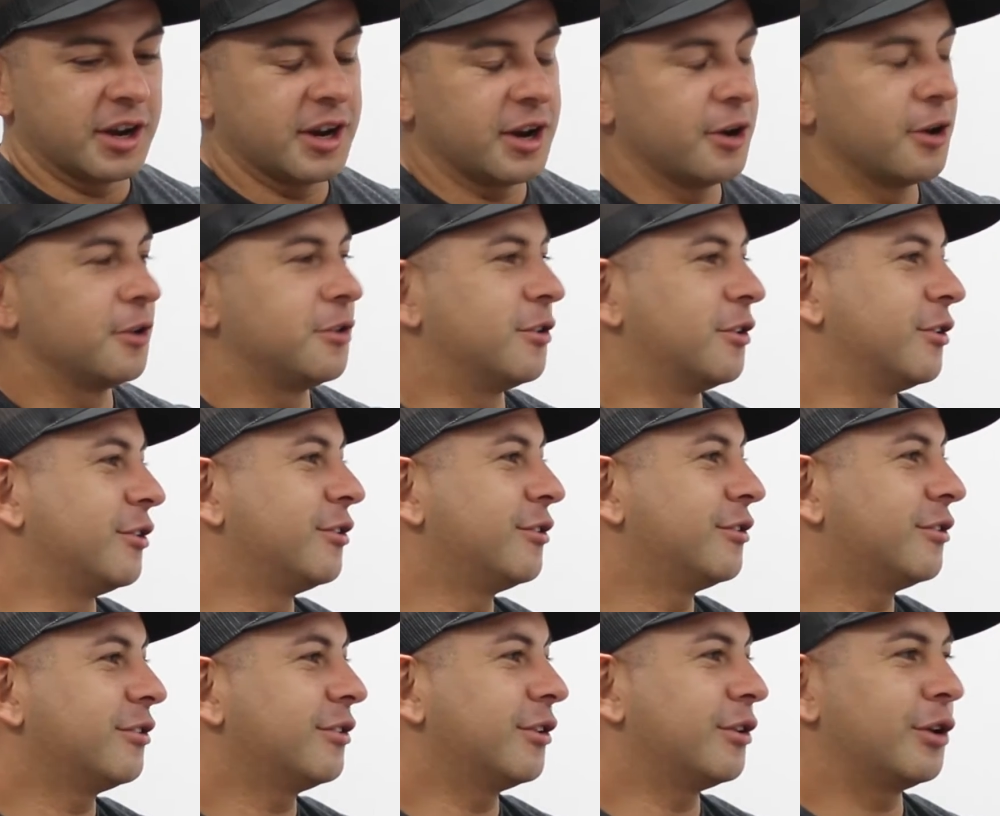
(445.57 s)

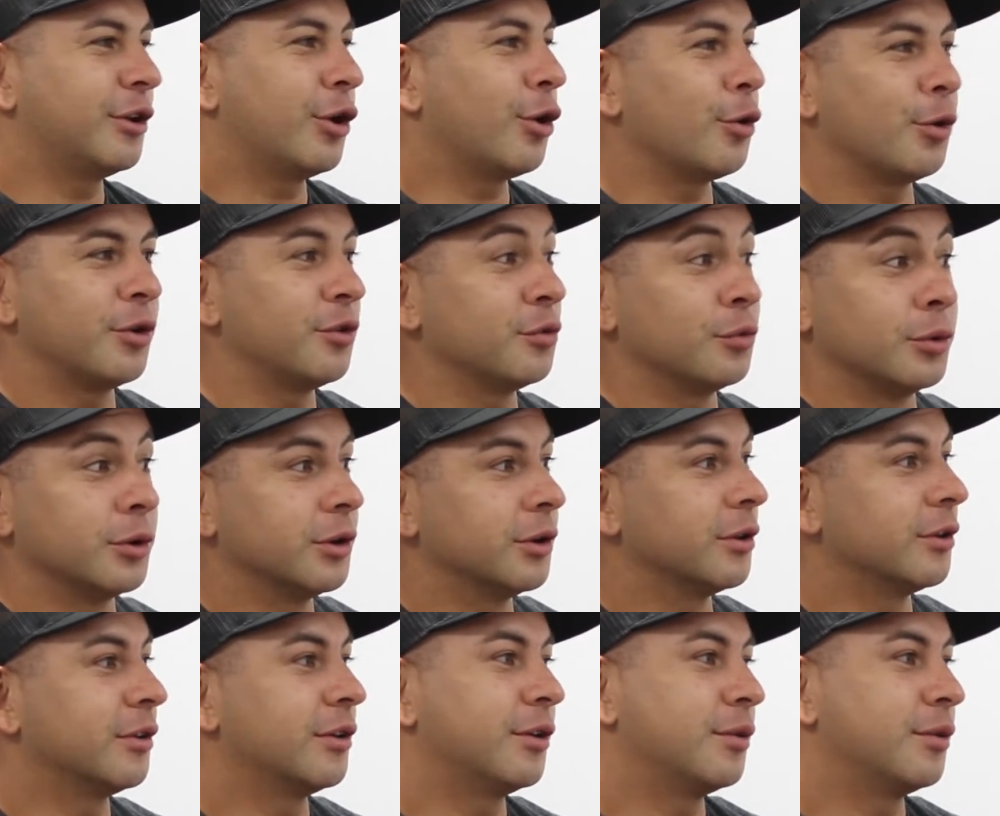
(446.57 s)
heritage, and it always will.